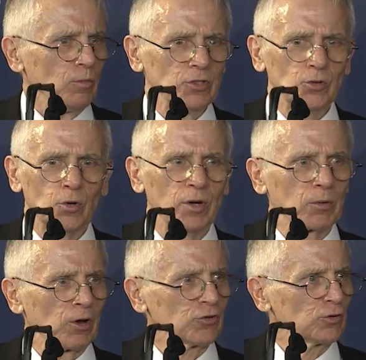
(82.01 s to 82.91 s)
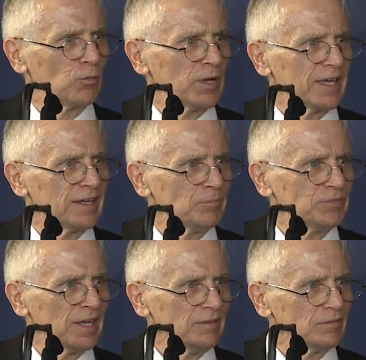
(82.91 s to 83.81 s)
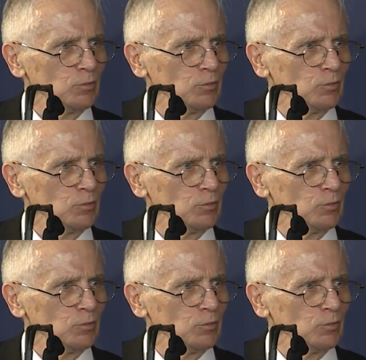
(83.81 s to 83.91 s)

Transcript: We do a quick rehearsal weekend update.